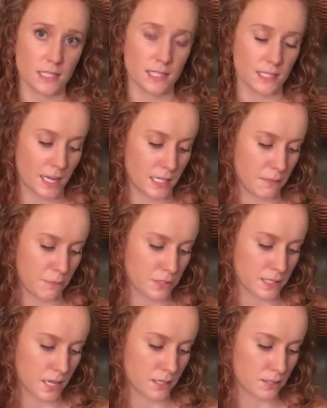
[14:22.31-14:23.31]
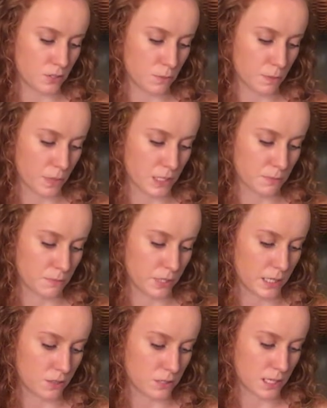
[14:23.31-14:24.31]
It's 90% superwash
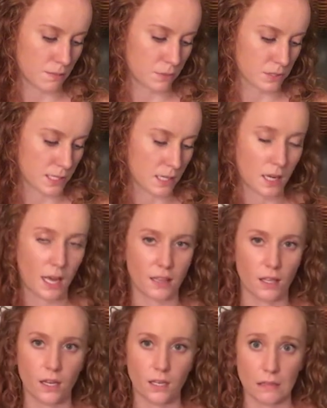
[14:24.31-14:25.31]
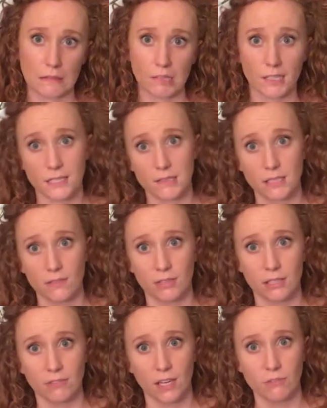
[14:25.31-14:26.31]
merino, 10% nylon. I think I said
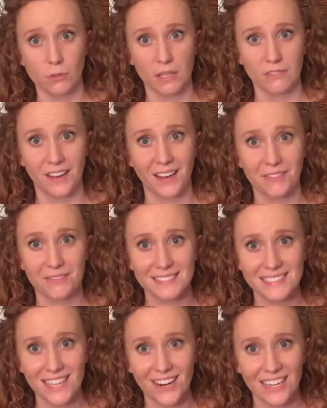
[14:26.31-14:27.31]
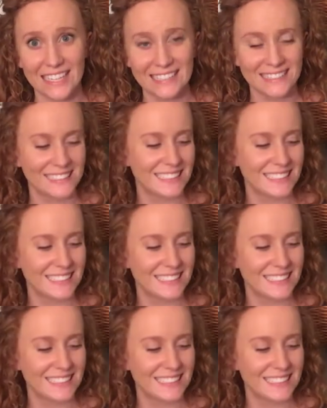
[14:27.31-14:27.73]
75-25. Sorry.